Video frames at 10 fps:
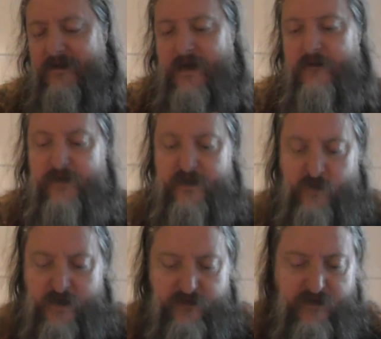coverless
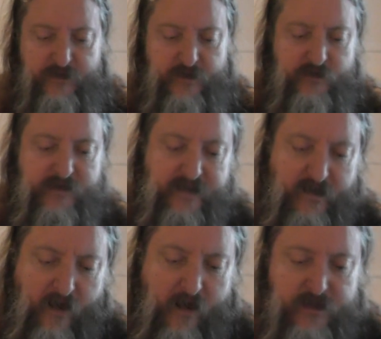ones for him to do his
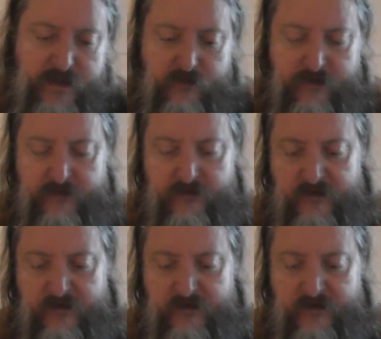collages with.